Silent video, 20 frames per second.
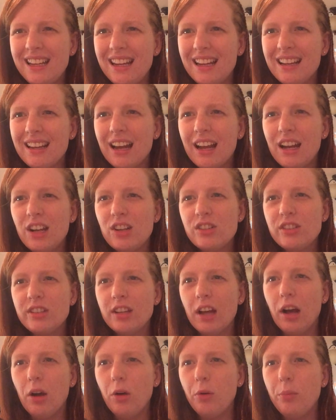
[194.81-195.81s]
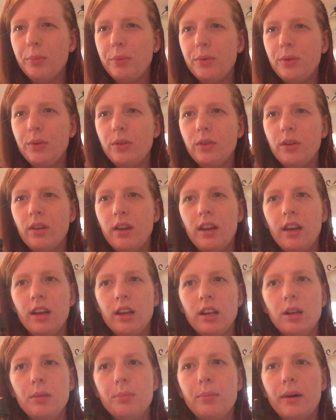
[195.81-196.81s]
It kind of just helps
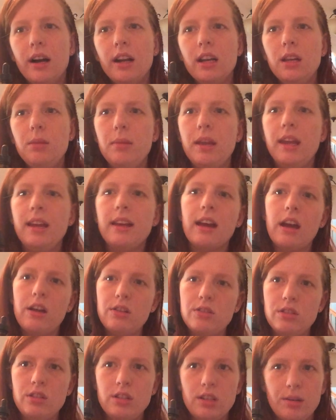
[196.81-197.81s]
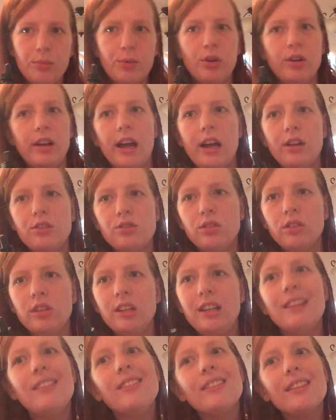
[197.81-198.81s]
your body make estrogen more
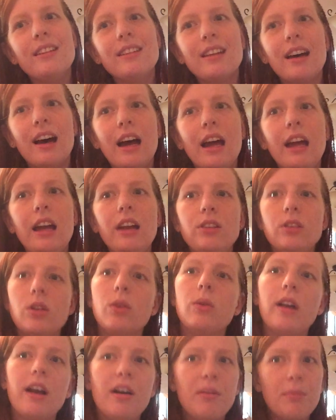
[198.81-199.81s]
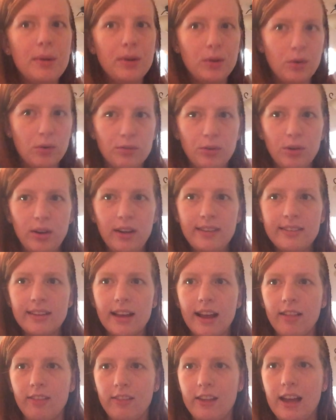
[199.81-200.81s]
naturally. And since I don't have my ovaries,
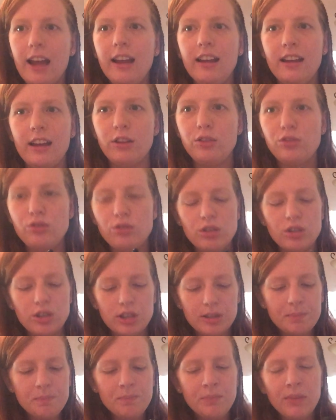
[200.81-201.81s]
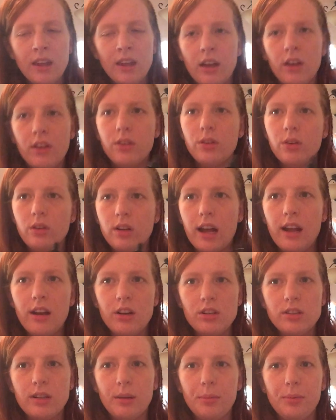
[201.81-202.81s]
I lack estrogen. So it kind
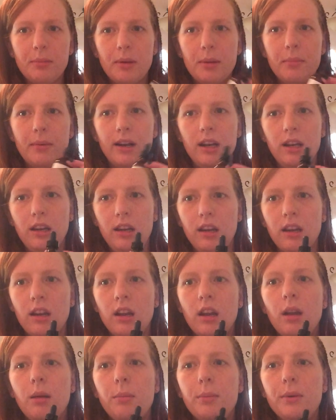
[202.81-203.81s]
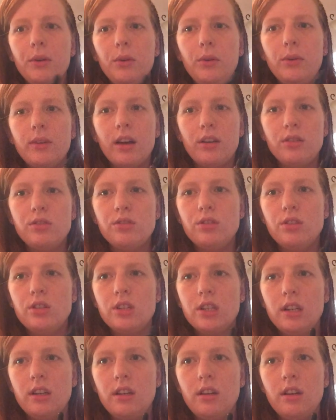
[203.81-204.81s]
of just helps my body produce
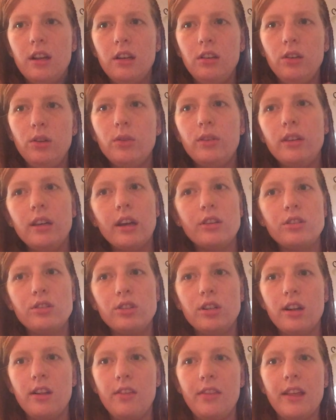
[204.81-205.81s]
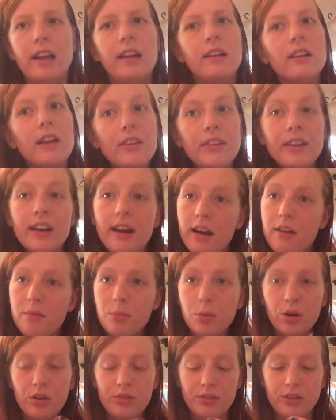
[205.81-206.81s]
estrogen and use the estrogen that it does have
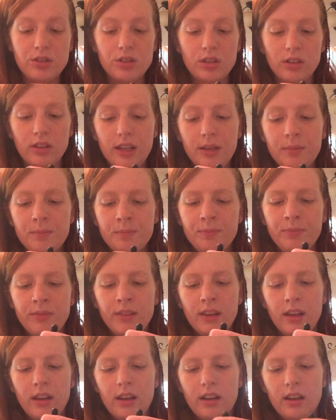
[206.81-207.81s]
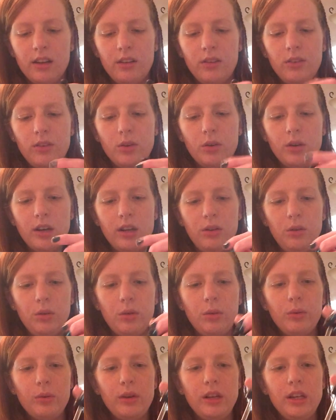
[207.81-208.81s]
more efficiently. And so I do
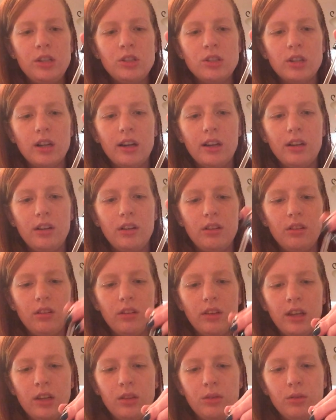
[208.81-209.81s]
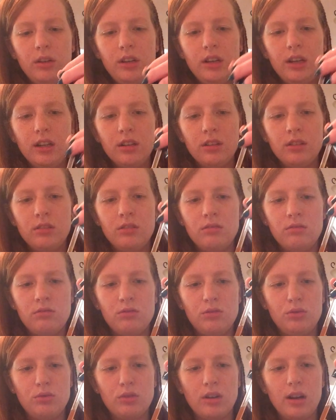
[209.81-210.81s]
3
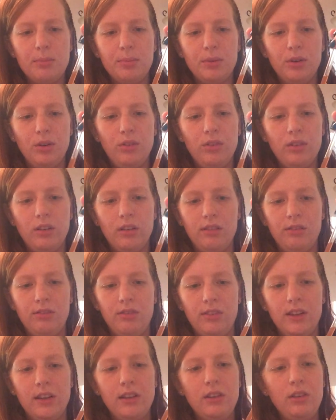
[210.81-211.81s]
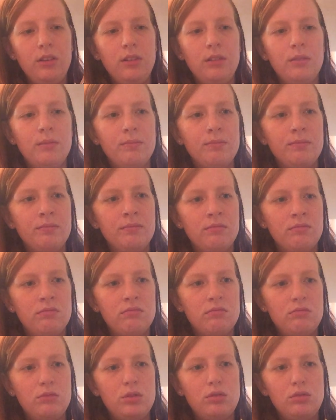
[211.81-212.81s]
droppers of this.
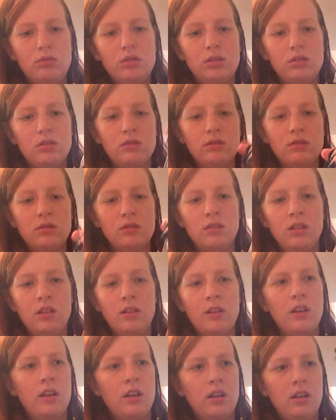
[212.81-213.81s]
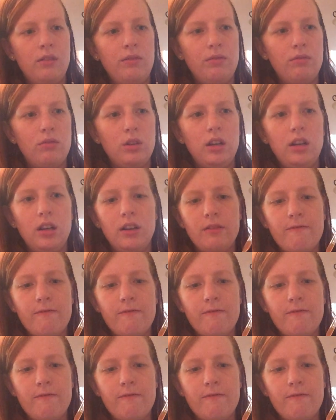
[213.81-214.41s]
2, 3.